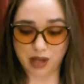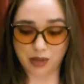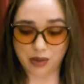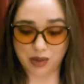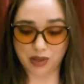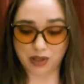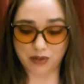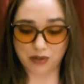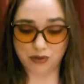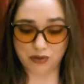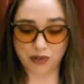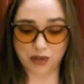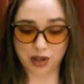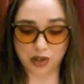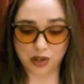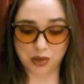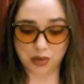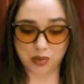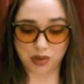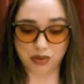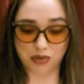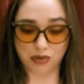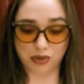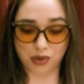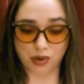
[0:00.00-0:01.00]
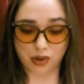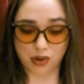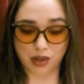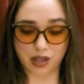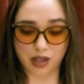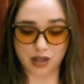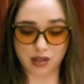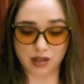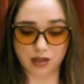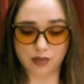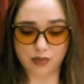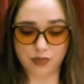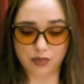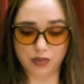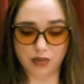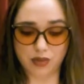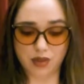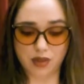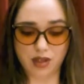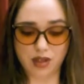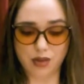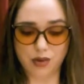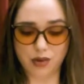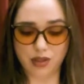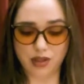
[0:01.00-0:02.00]
he fell before it.
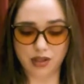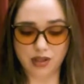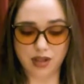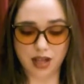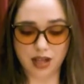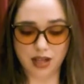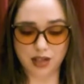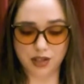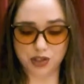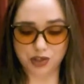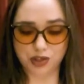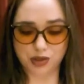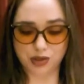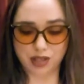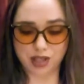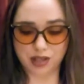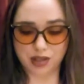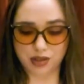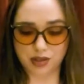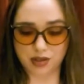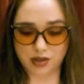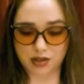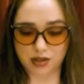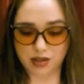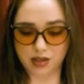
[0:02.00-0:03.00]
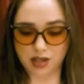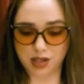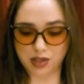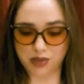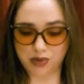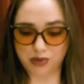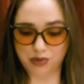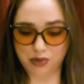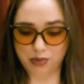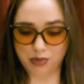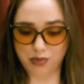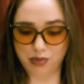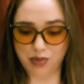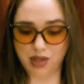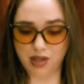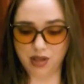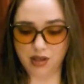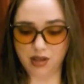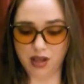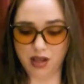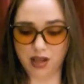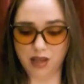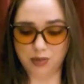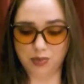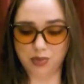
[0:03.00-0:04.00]
Your nature intercedes for me
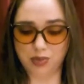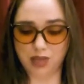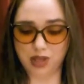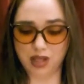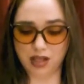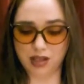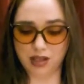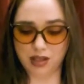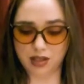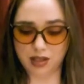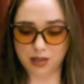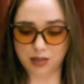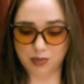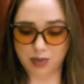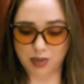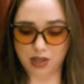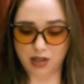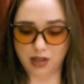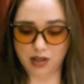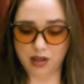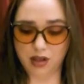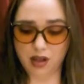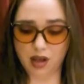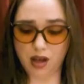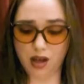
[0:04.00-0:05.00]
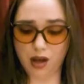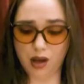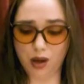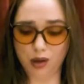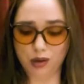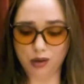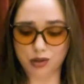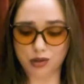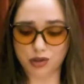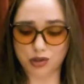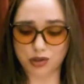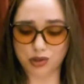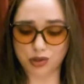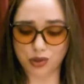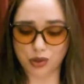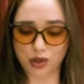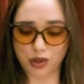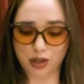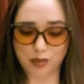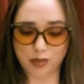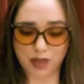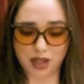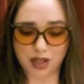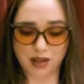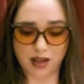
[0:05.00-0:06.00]
and pities me. Assure
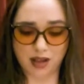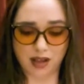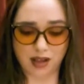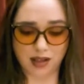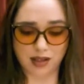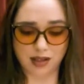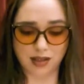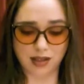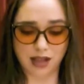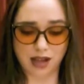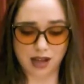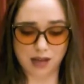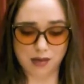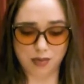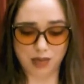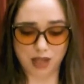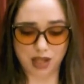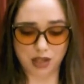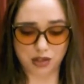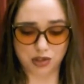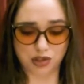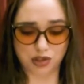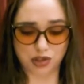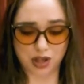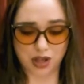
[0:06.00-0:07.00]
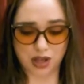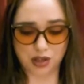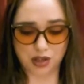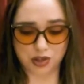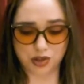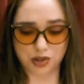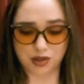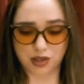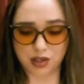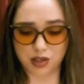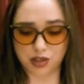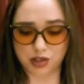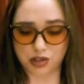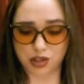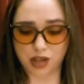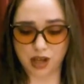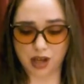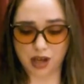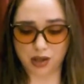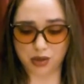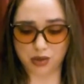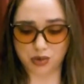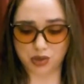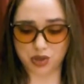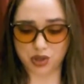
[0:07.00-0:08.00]
me that I yet may change these
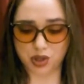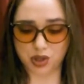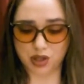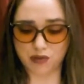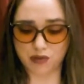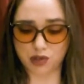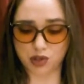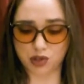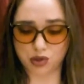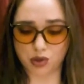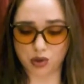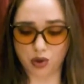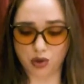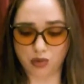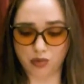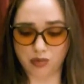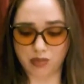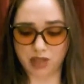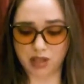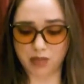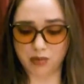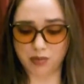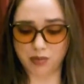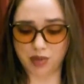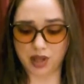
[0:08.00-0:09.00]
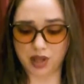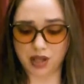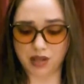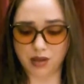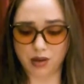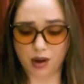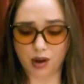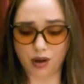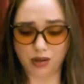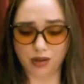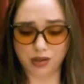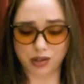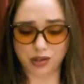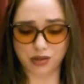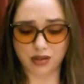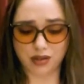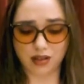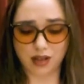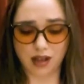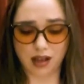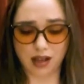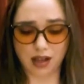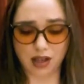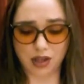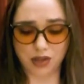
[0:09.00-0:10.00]
shadows you have shown me by an altered
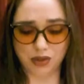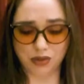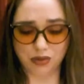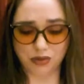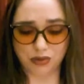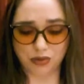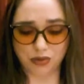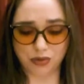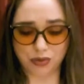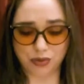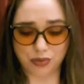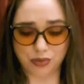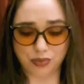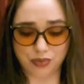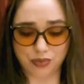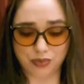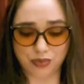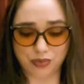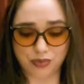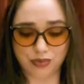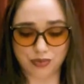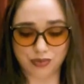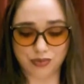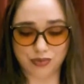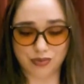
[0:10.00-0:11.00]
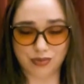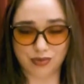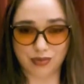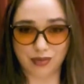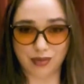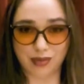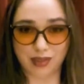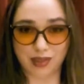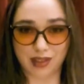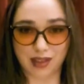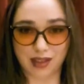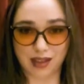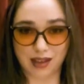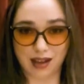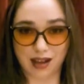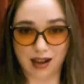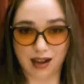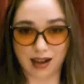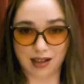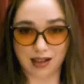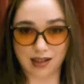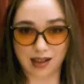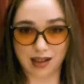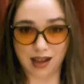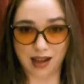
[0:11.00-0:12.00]
life. The
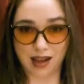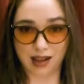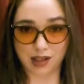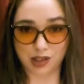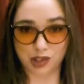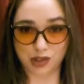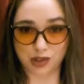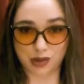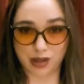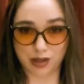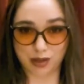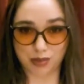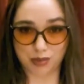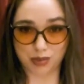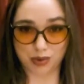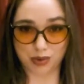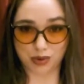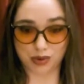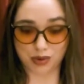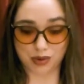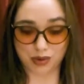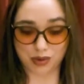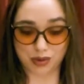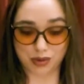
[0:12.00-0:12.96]
kind hand trembled.